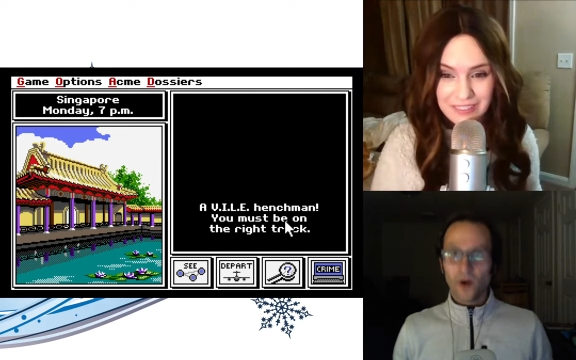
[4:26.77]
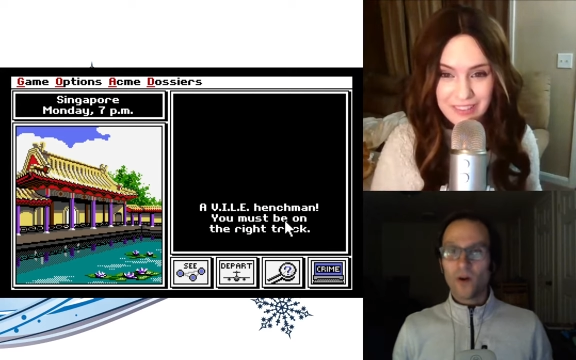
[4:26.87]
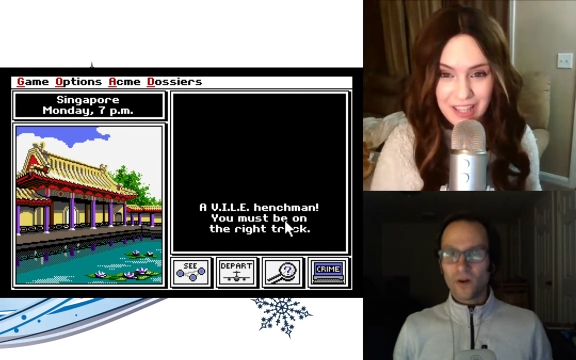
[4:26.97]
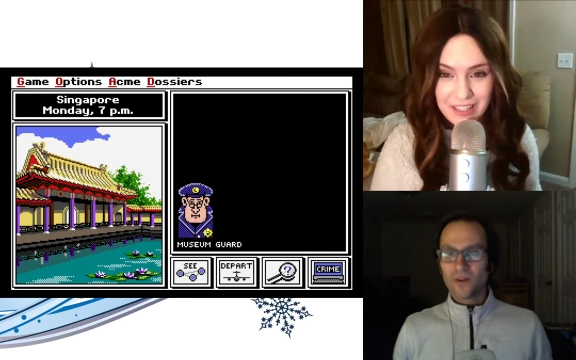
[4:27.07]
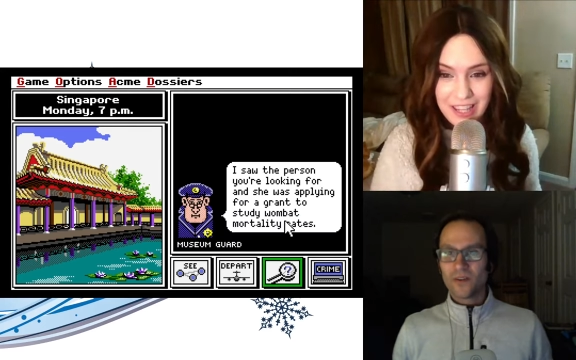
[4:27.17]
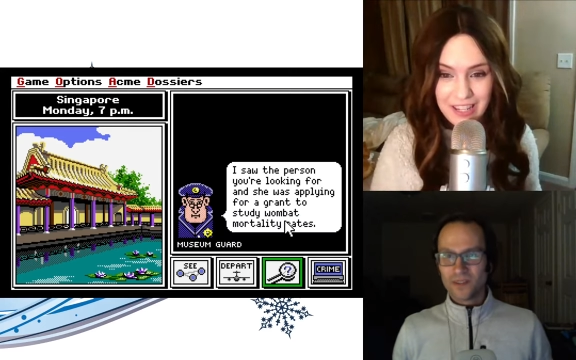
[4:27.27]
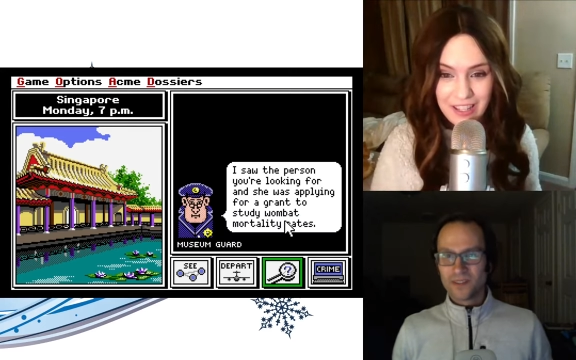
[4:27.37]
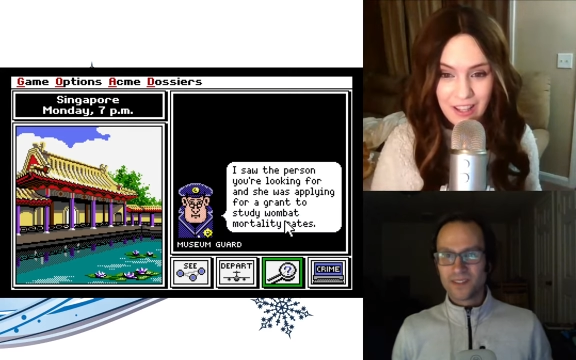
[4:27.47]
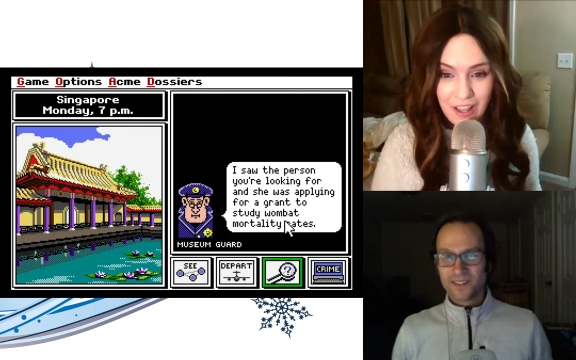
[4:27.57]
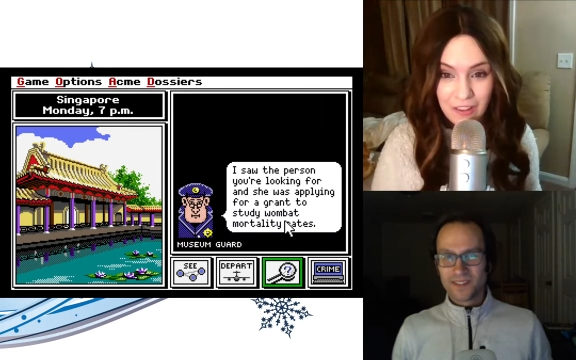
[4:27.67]
Speaker 1: And oh. like a
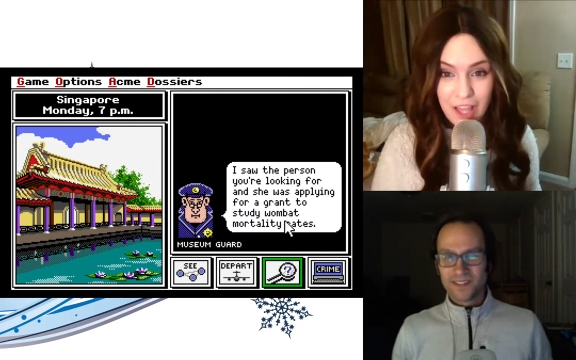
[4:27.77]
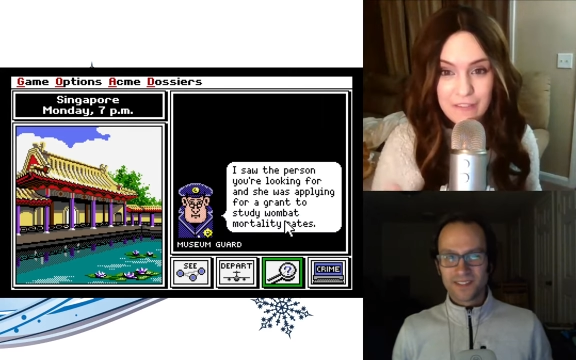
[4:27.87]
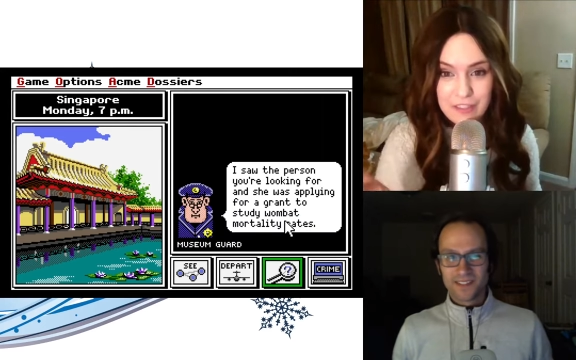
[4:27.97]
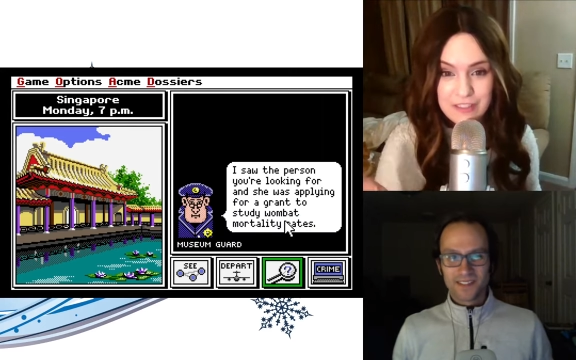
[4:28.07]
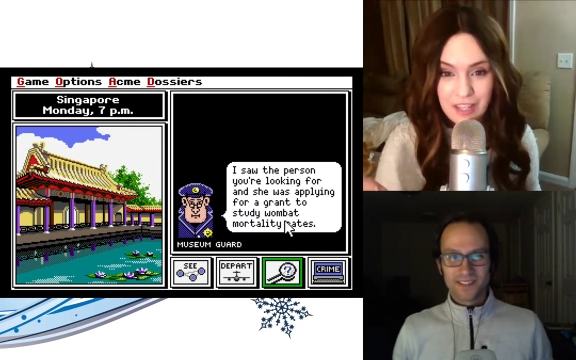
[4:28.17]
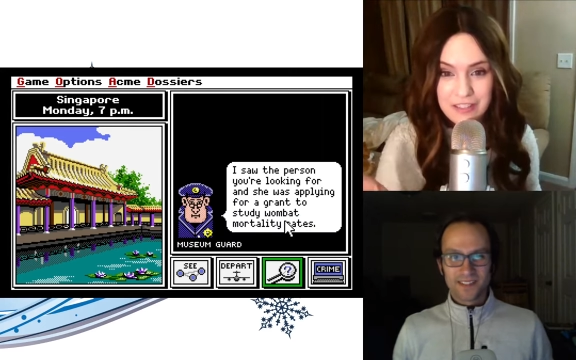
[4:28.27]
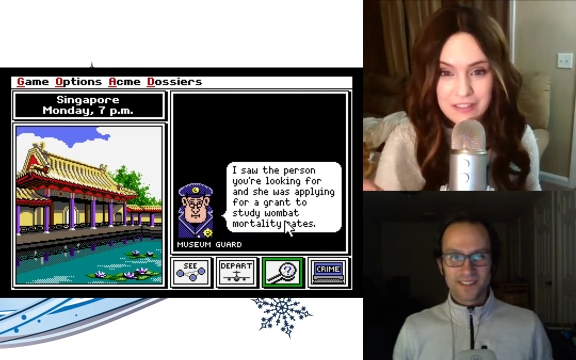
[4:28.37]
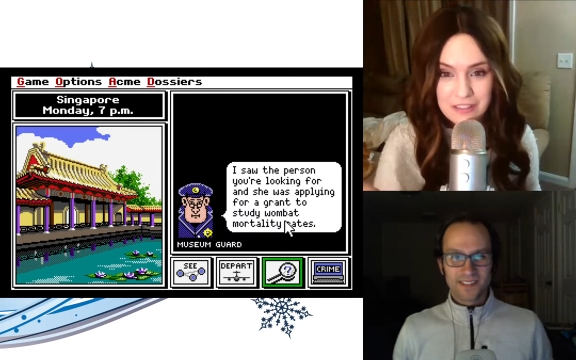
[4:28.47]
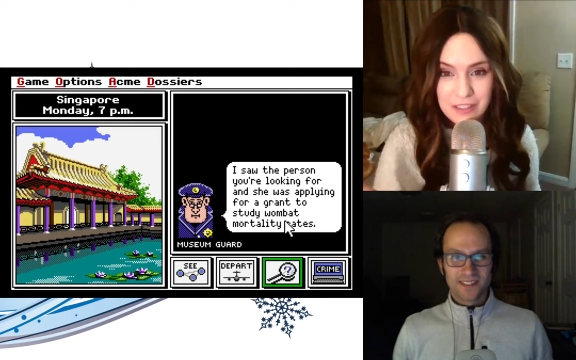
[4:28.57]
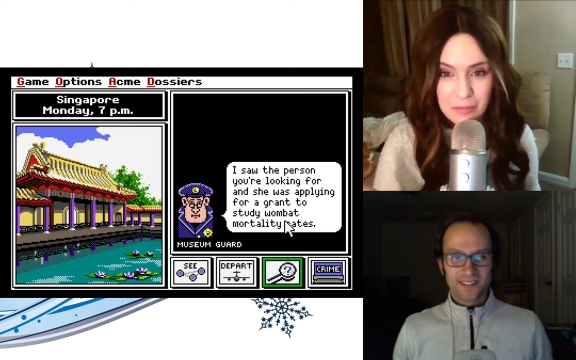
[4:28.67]
lot of the signs in
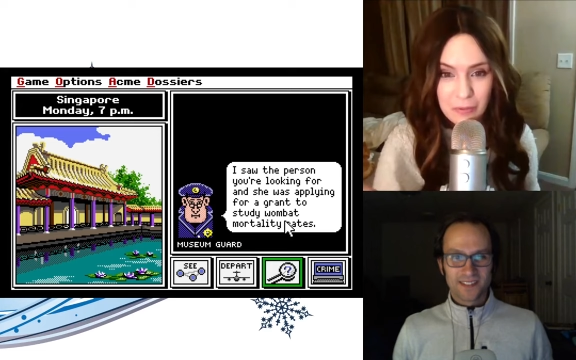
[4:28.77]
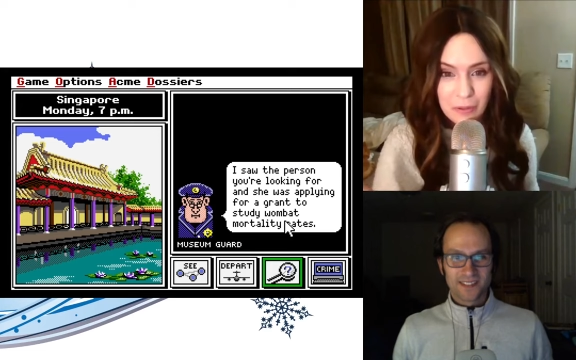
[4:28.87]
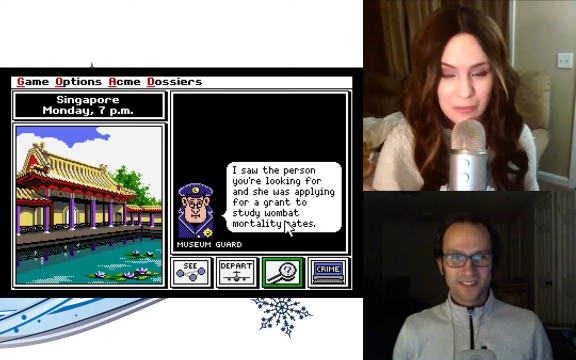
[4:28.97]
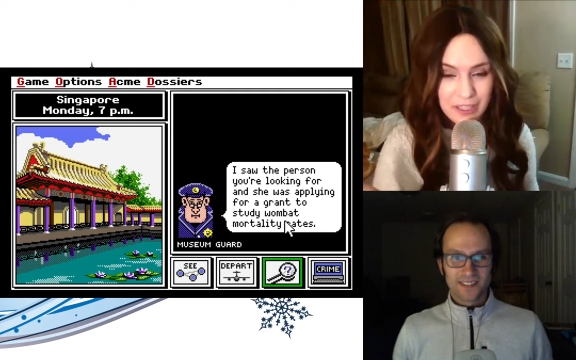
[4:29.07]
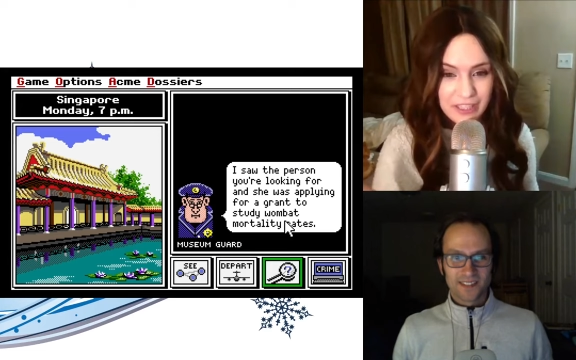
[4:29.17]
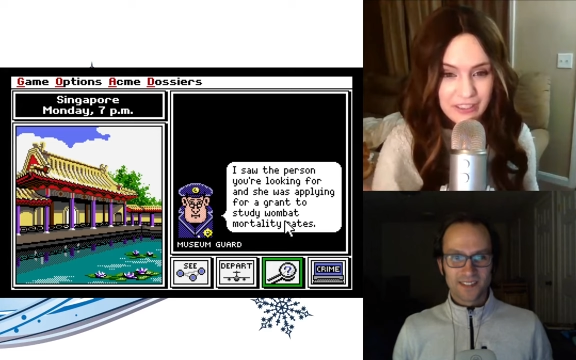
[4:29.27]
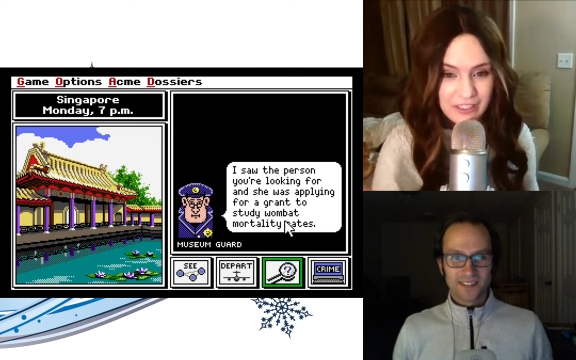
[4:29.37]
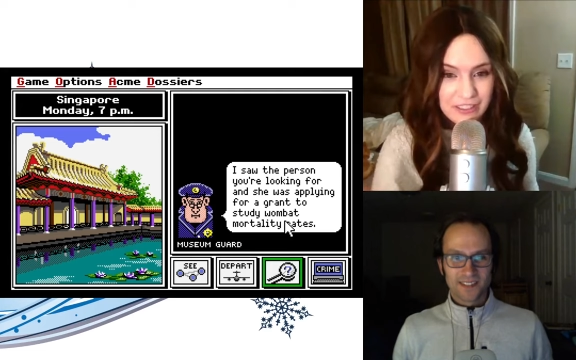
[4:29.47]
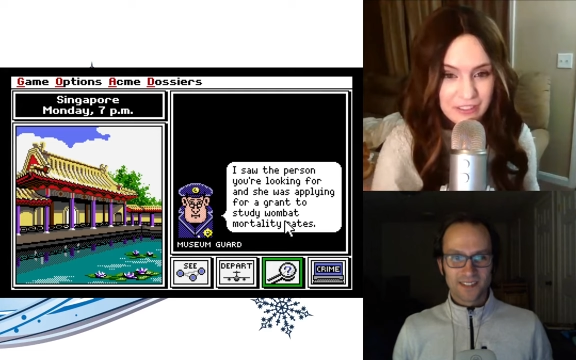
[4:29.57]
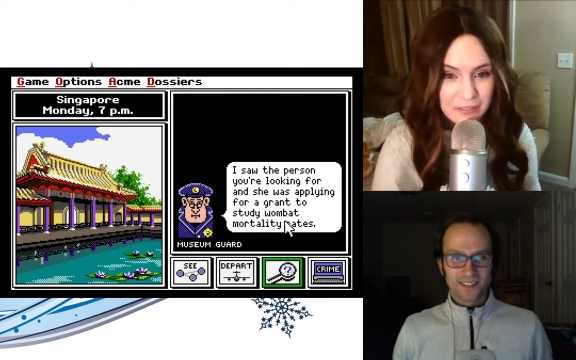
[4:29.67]
Singapore were English.